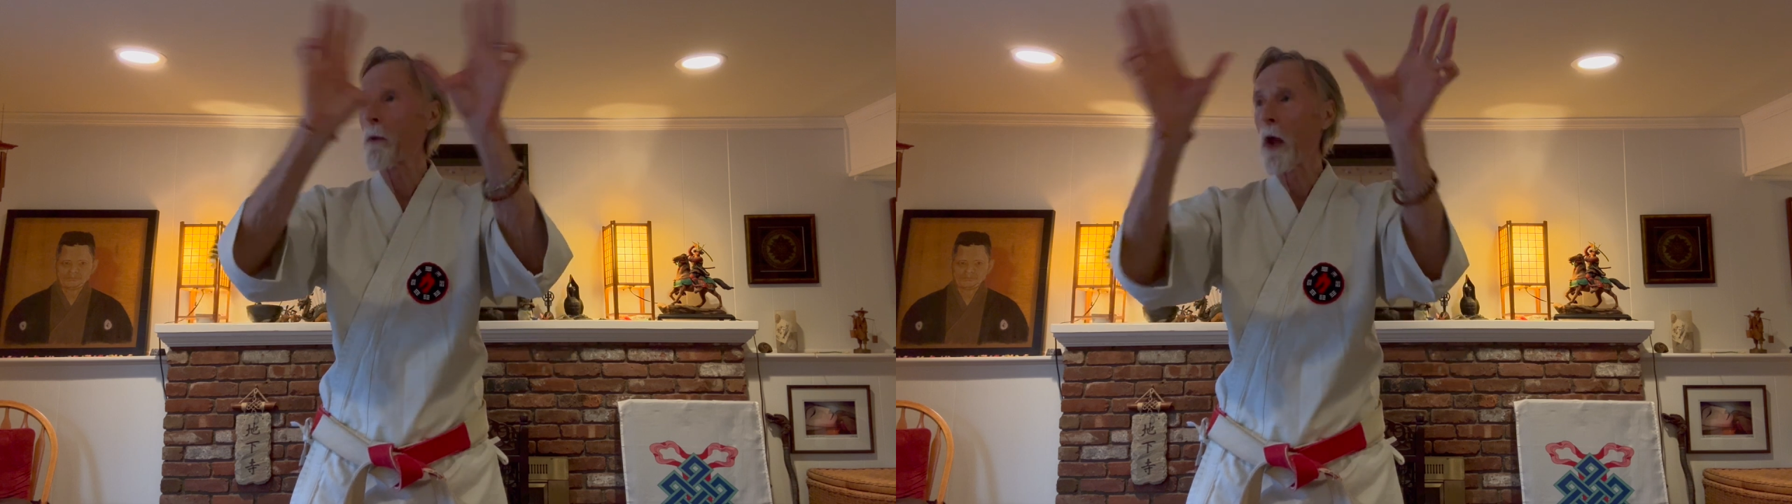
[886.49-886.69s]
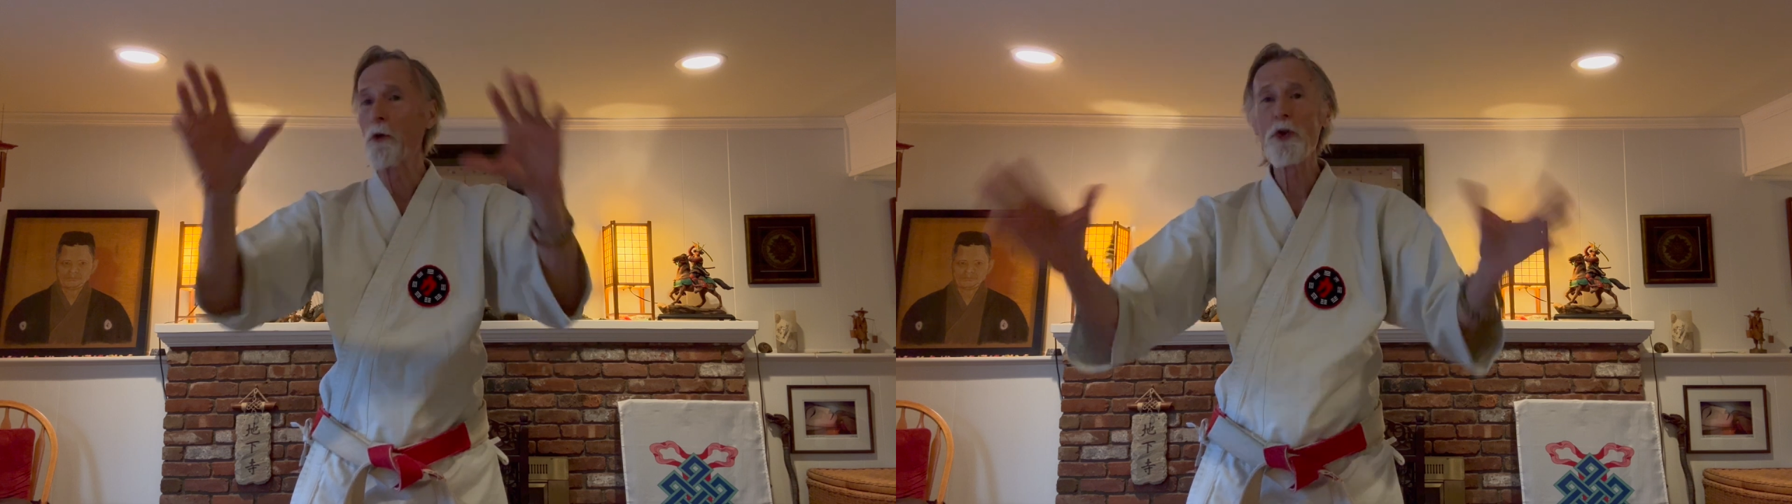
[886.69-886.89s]

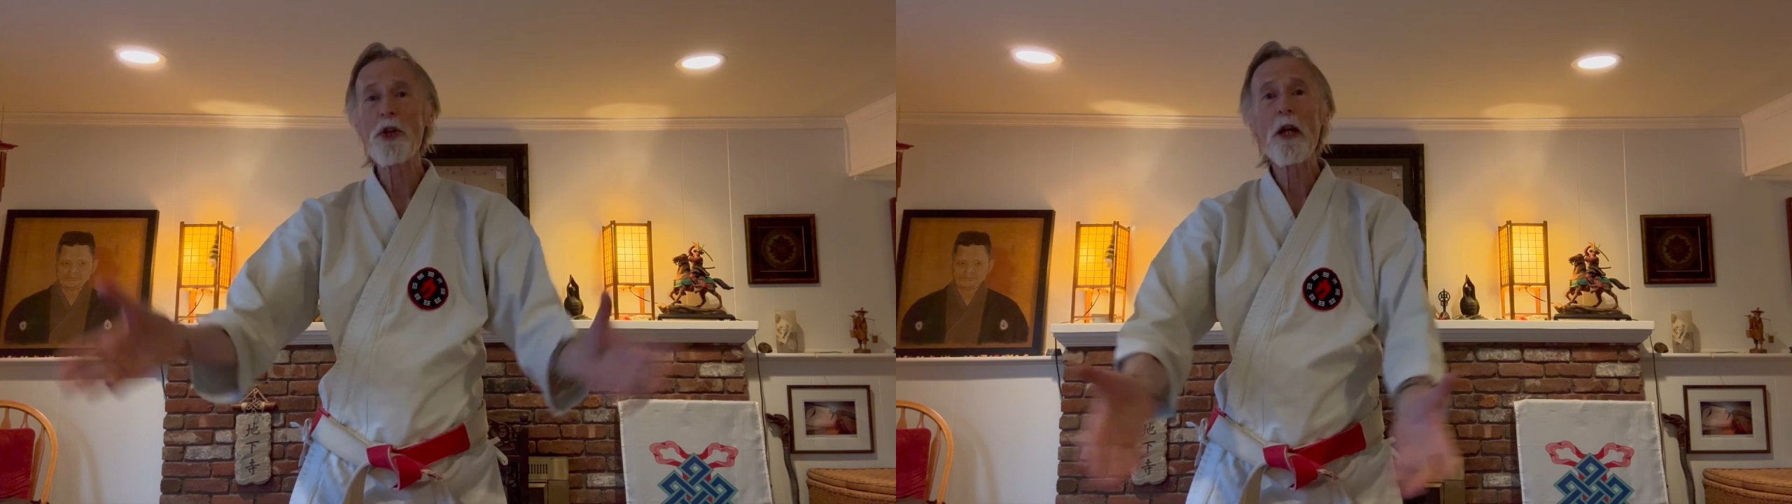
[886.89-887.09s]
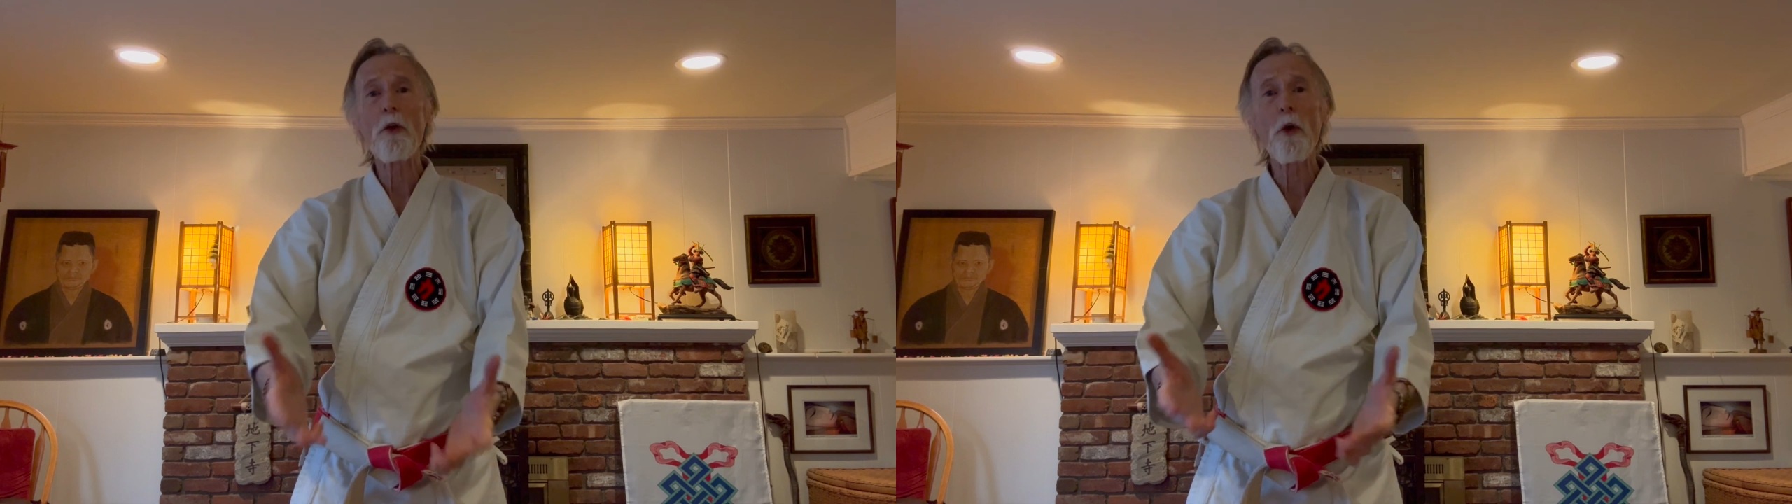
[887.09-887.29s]

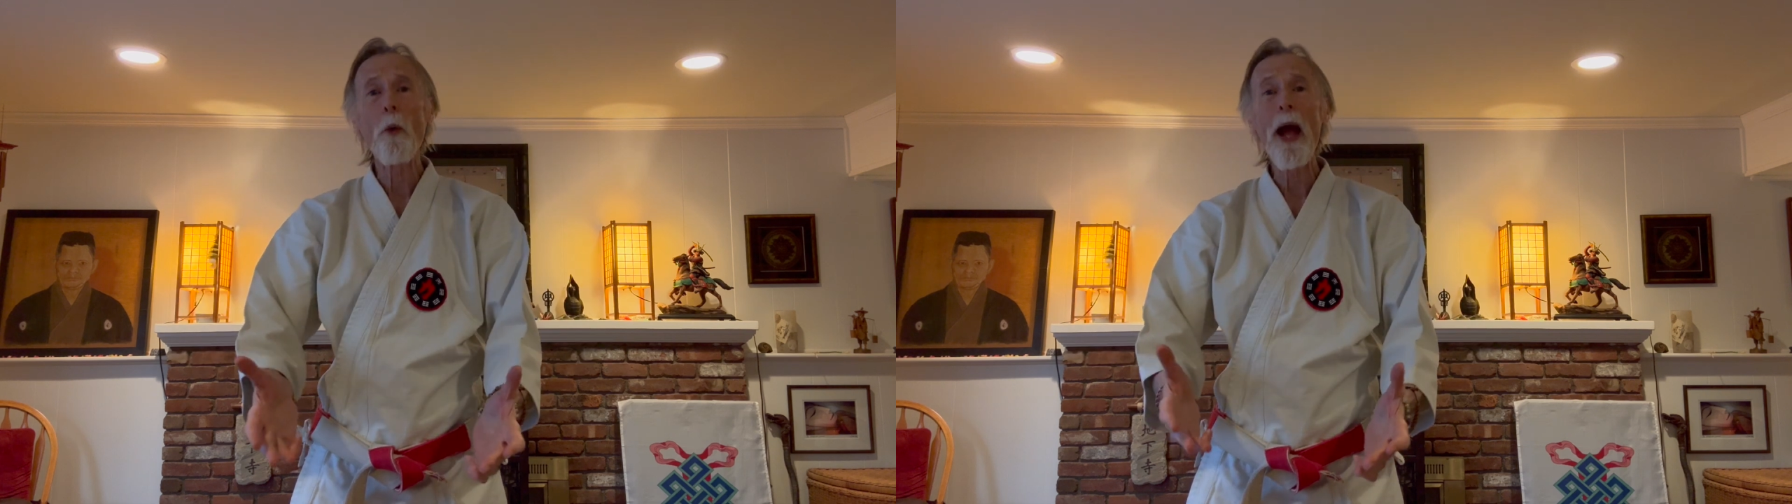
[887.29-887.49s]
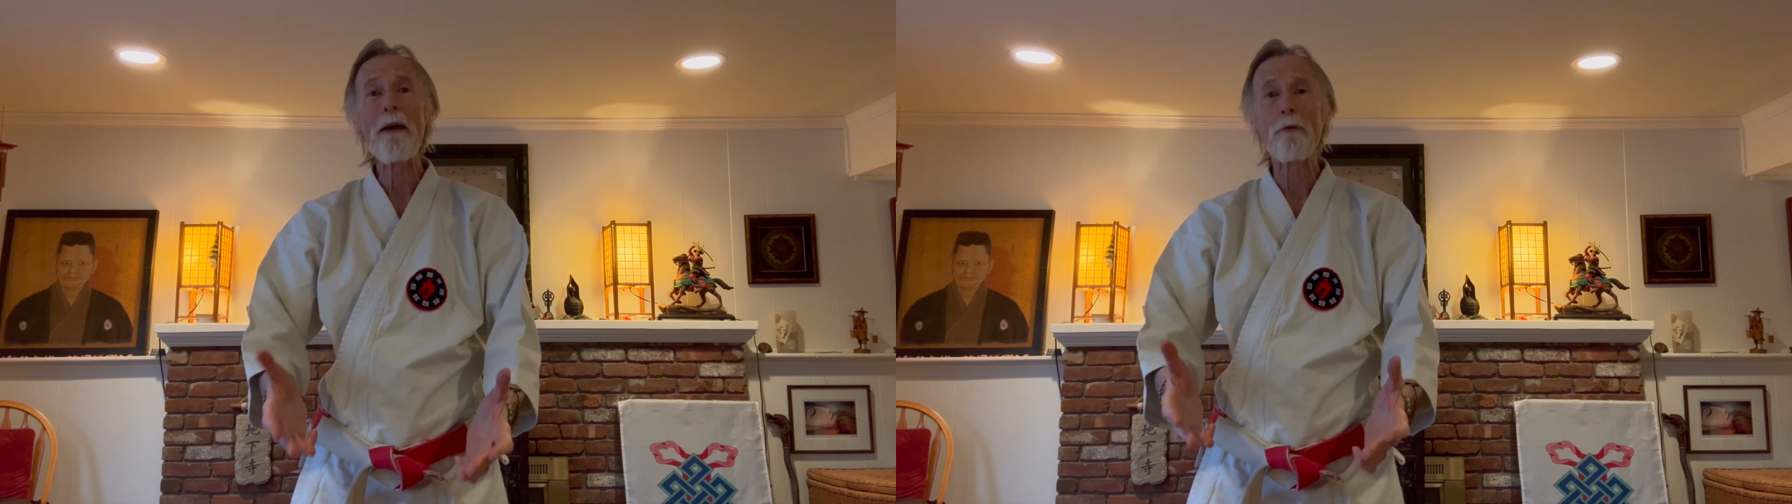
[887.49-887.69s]
shield
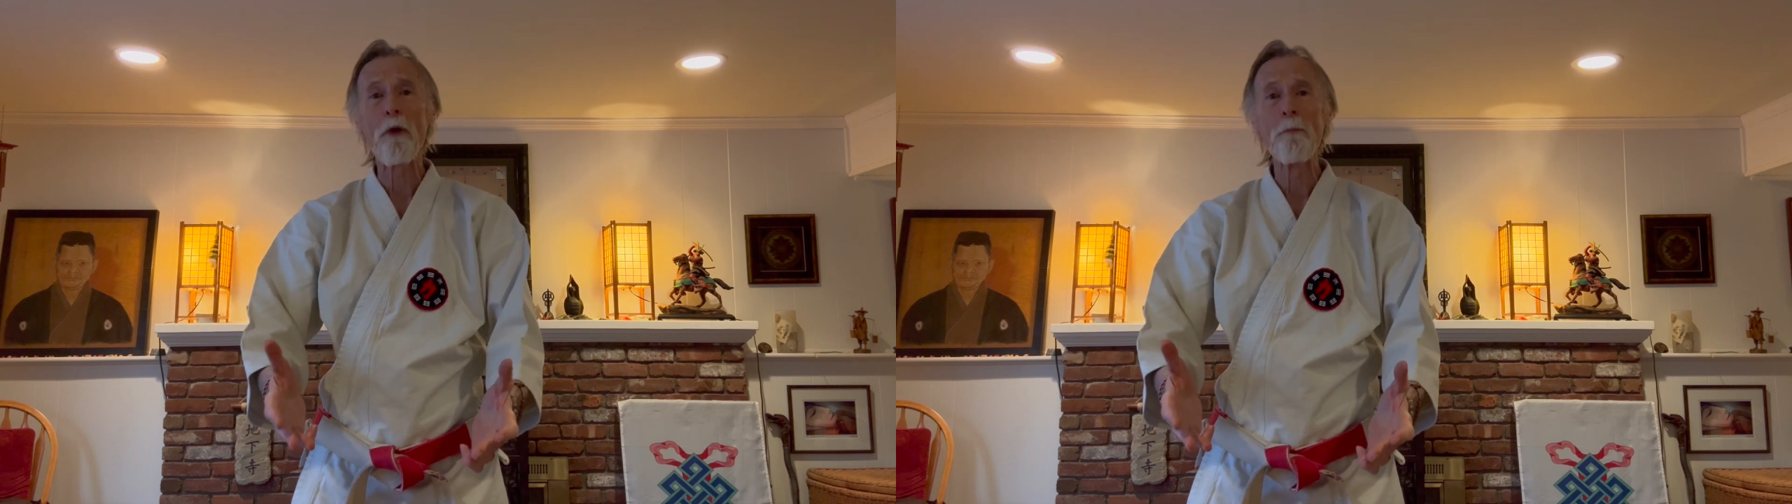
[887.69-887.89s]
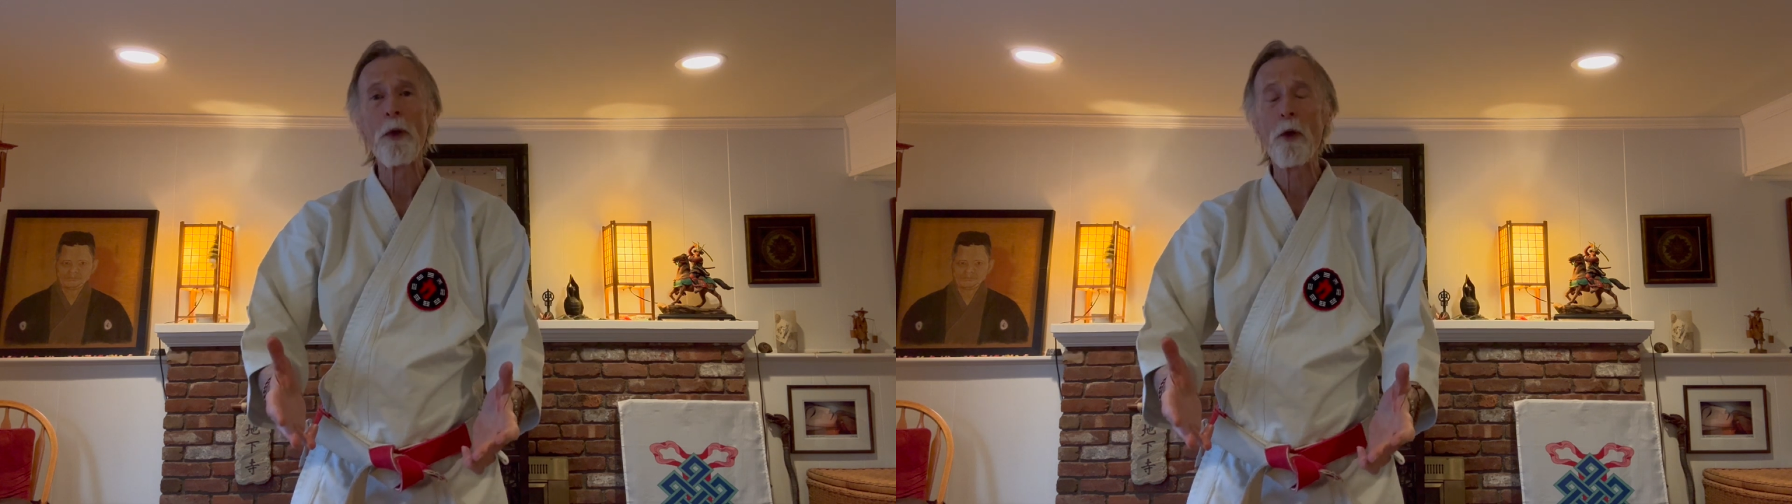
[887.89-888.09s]
away
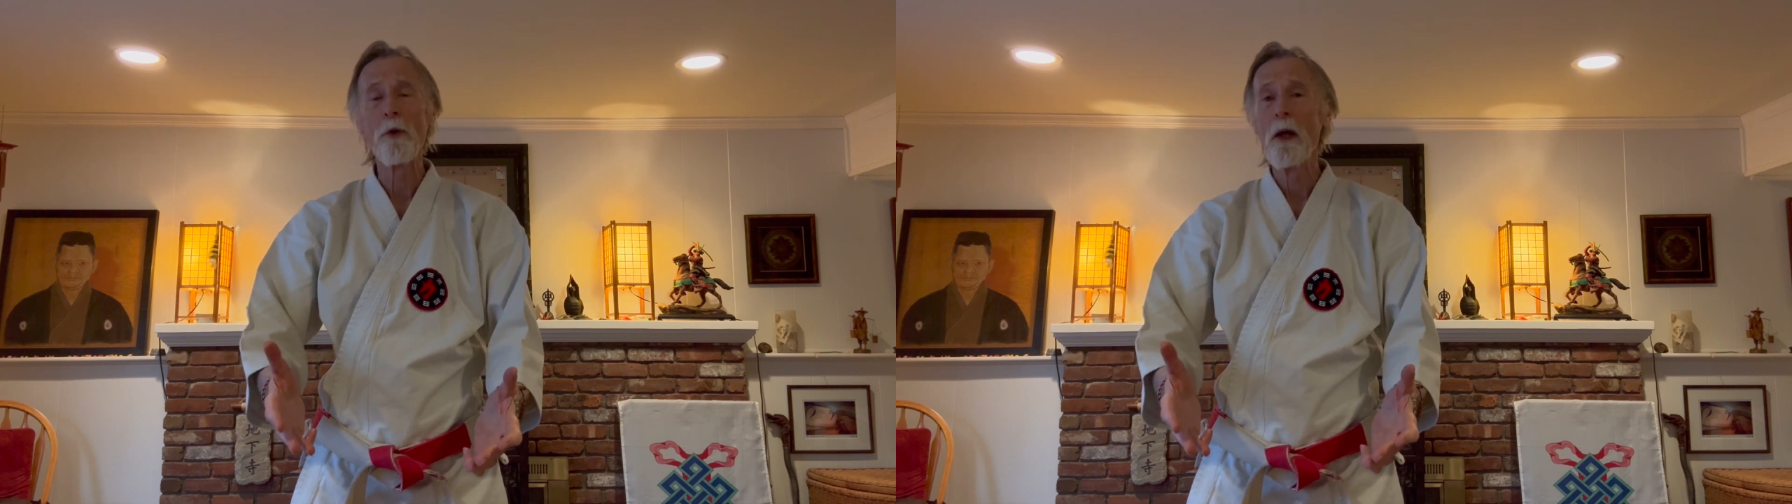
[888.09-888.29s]
from you,